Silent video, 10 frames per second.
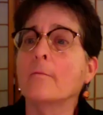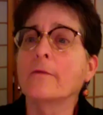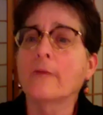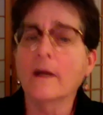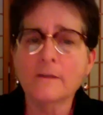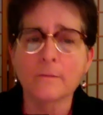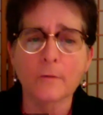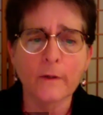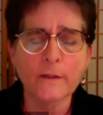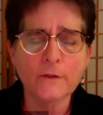We've got some
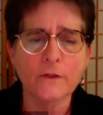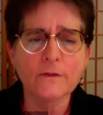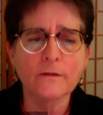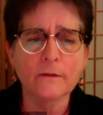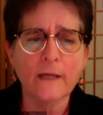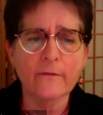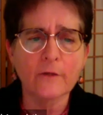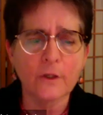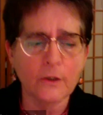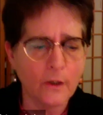questions.
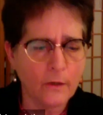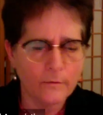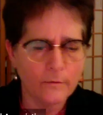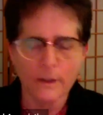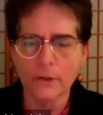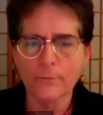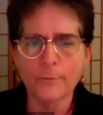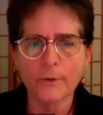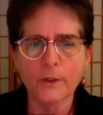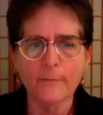David, you know, can you
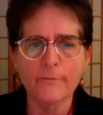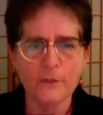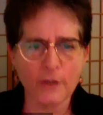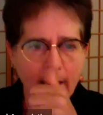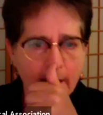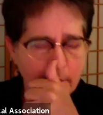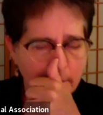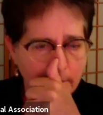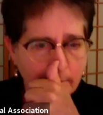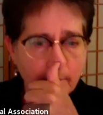pull up the chat
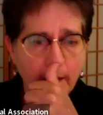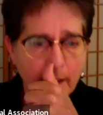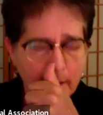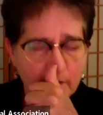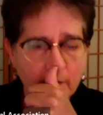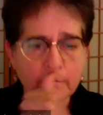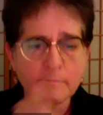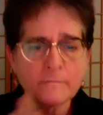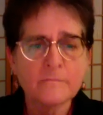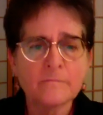box and
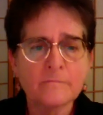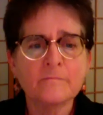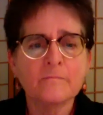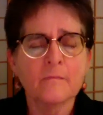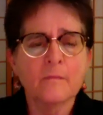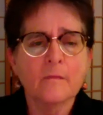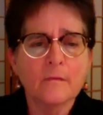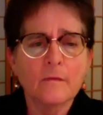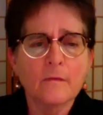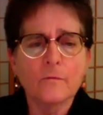
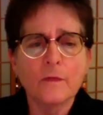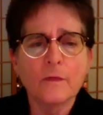read